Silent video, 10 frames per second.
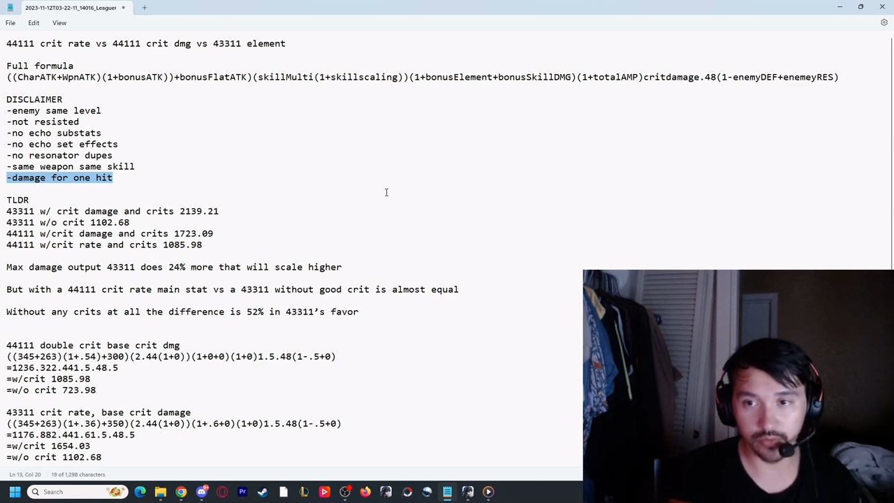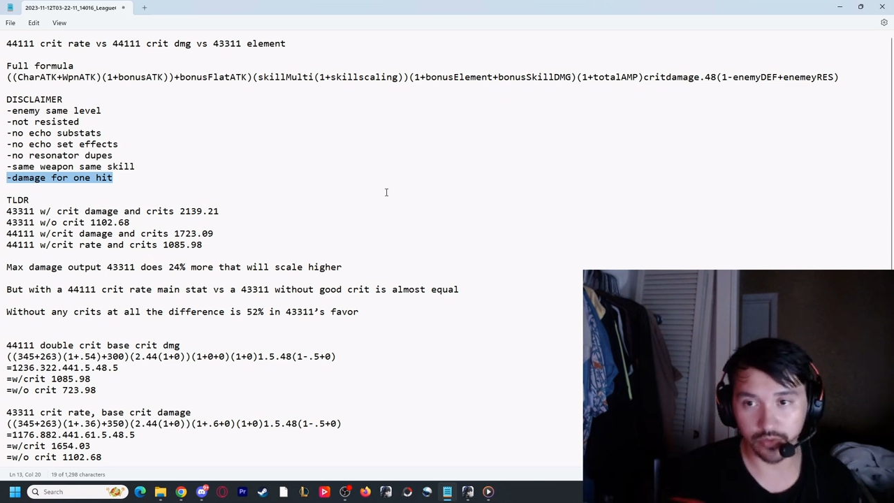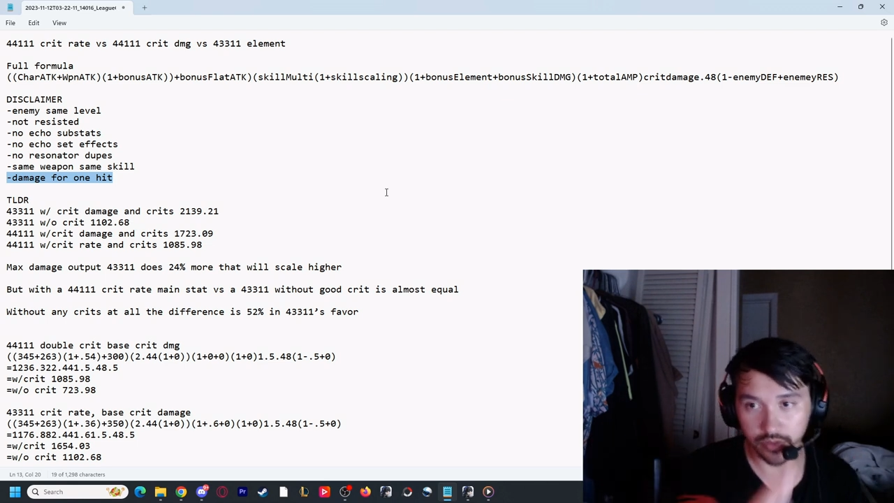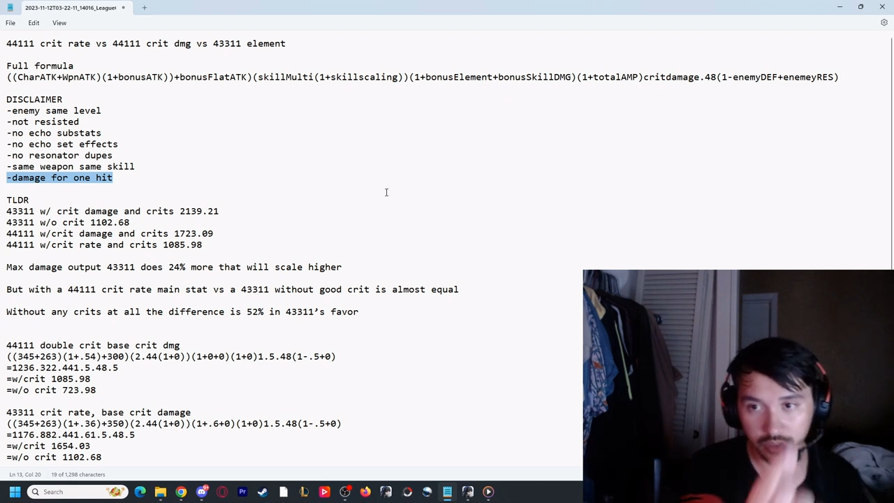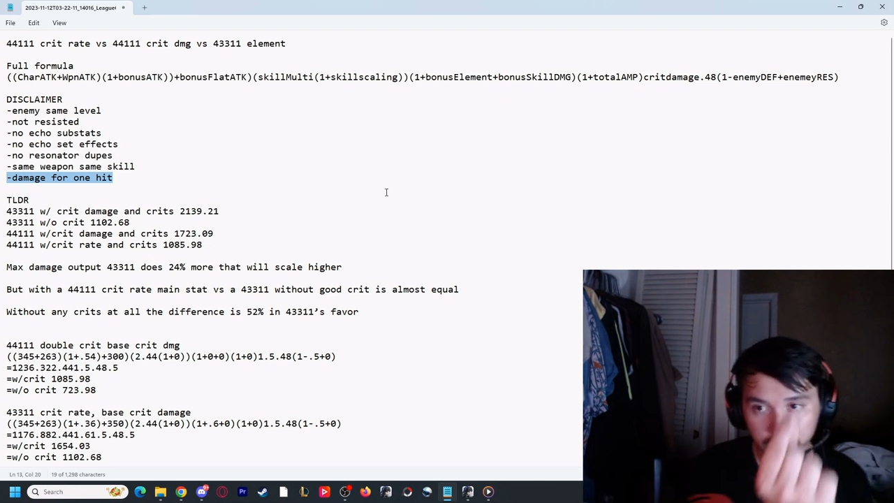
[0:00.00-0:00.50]
we're
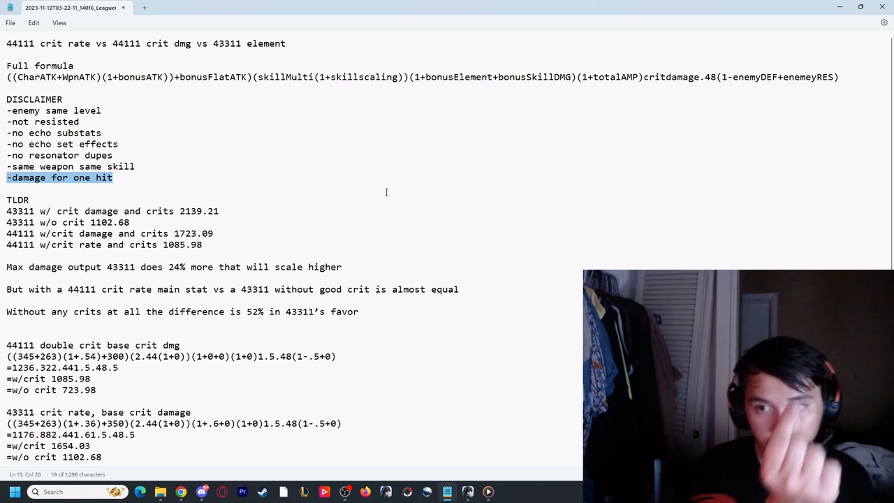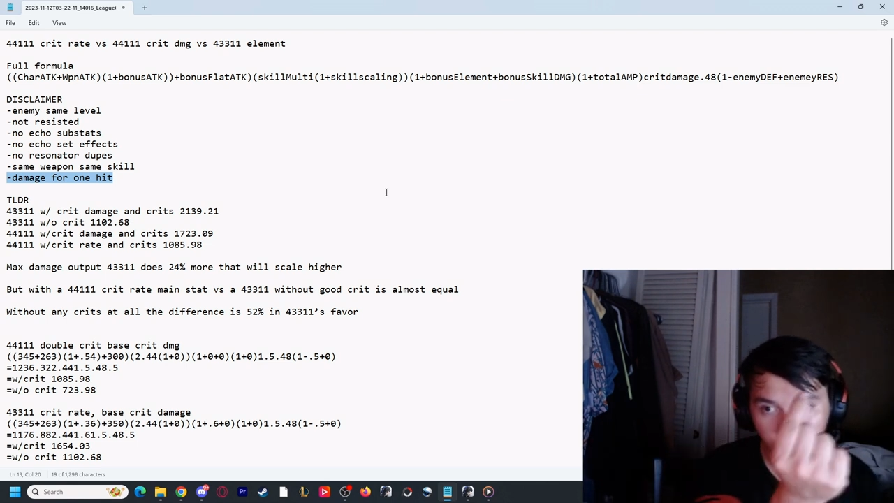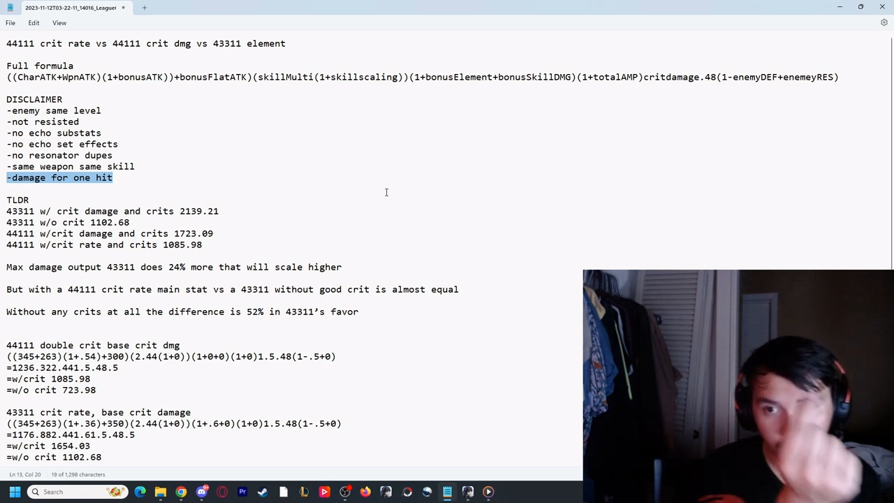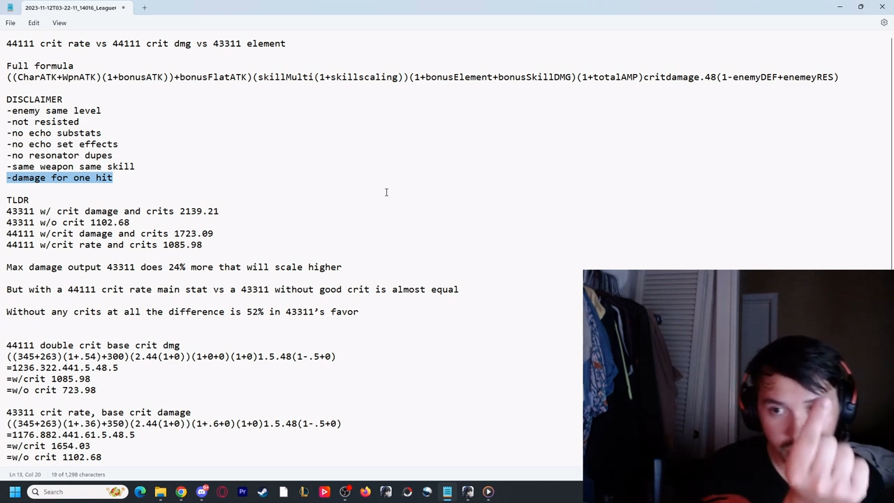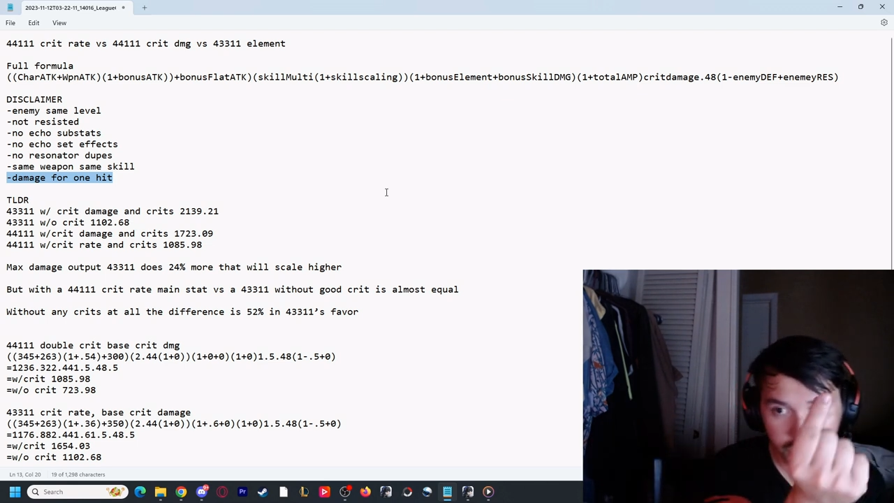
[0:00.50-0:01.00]
looking at
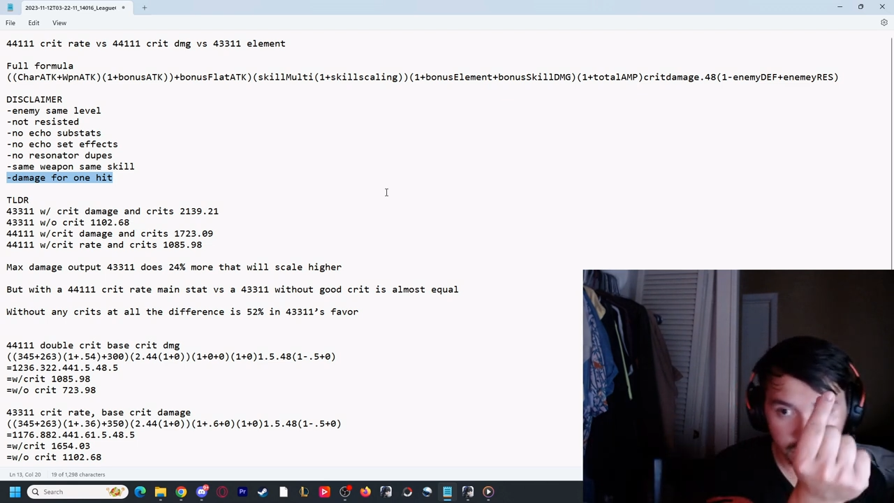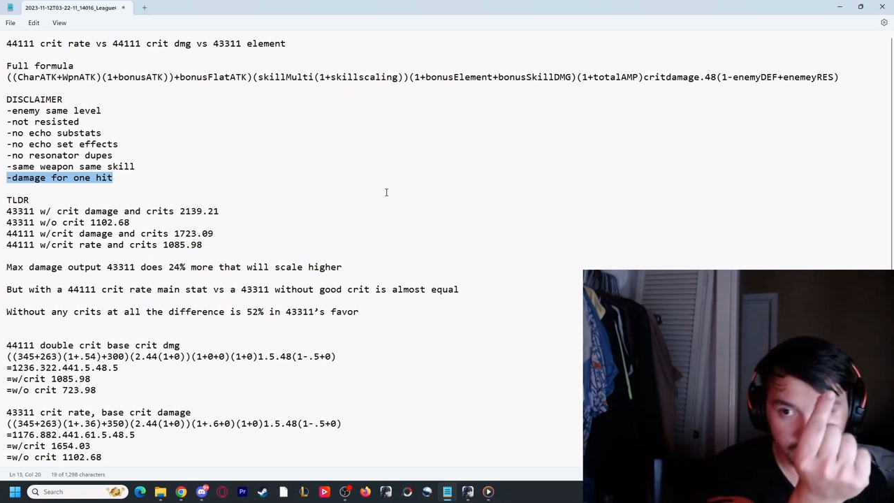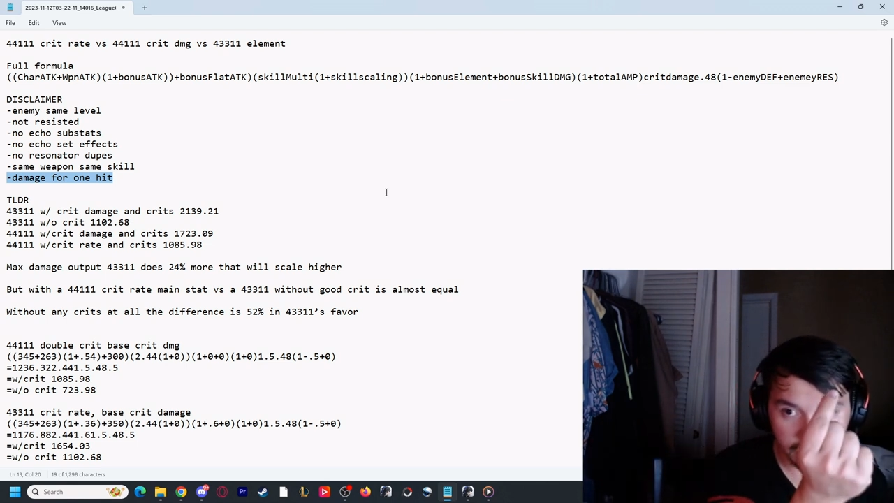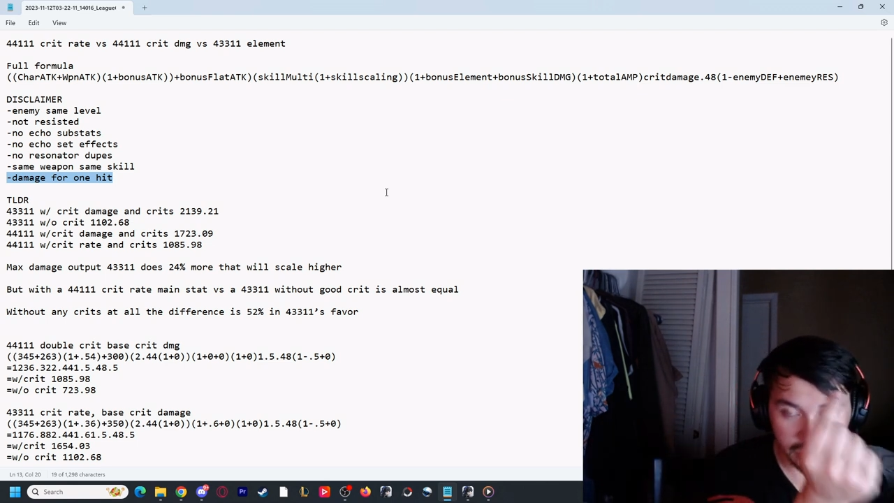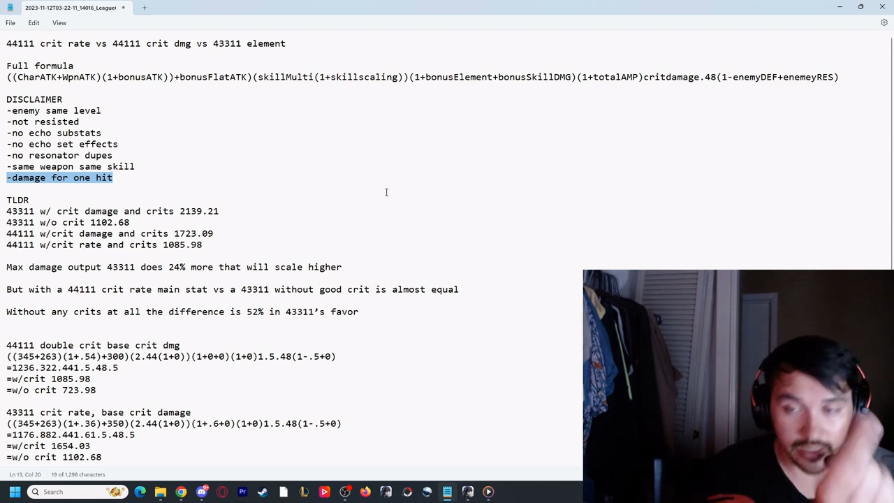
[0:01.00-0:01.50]
one